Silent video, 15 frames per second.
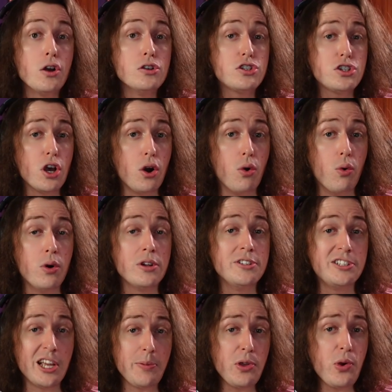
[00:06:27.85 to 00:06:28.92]
So,
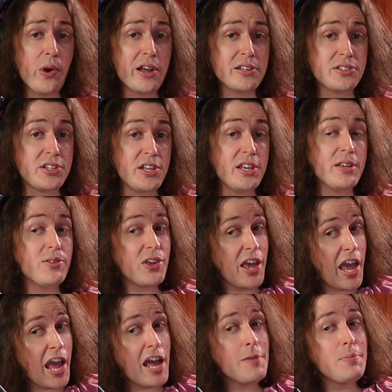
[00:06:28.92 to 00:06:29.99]
WASD
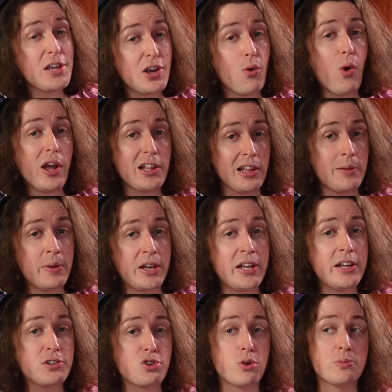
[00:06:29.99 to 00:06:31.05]
can be quite limiting
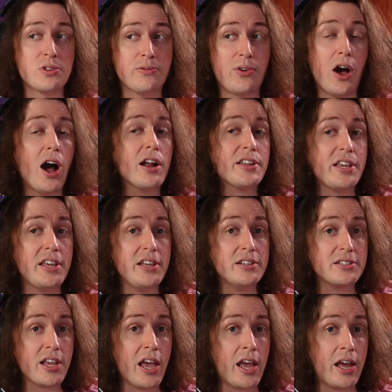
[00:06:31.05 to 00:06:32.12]
in terms of
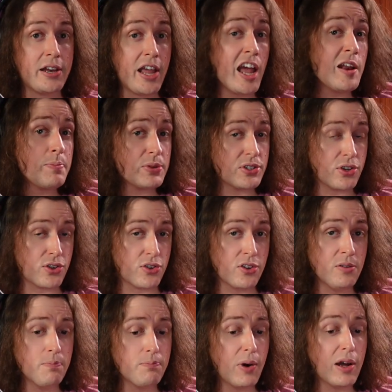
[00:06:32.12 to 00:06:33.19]
hotkeys and hand
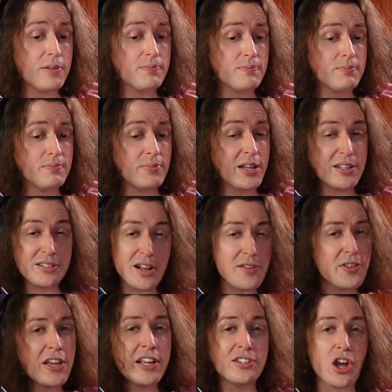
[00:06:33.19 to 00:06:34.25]
position, but it's
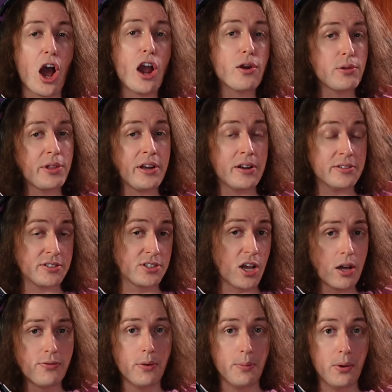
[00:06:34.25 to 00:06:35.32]
nothing entirely
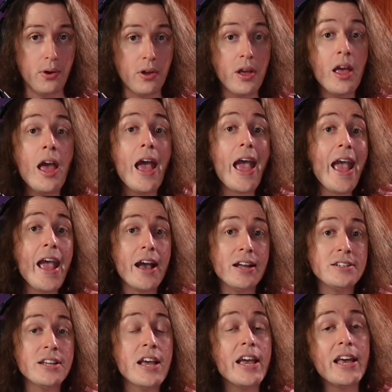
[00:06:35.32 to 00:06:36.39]
unsolvable,
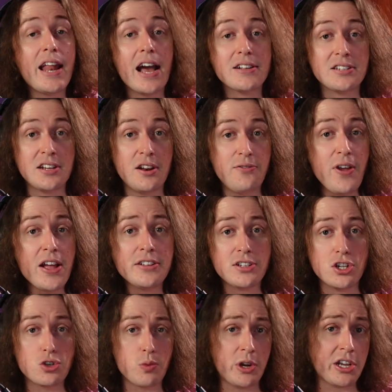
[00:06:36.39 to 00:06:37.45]
and it has an
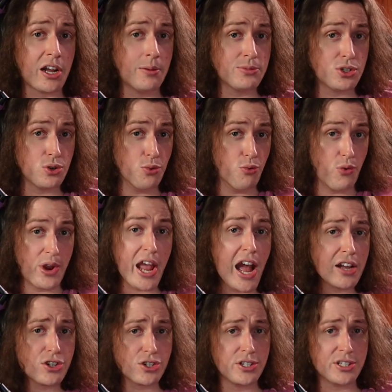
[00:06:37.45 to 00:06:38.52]
advantage when it comes to
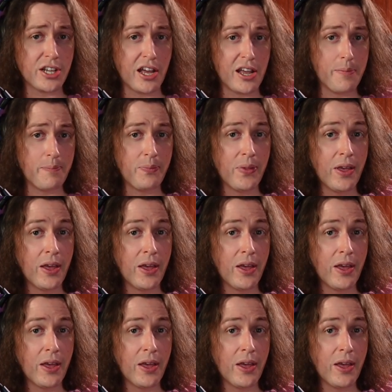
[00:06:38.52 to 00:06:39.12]
reaction time.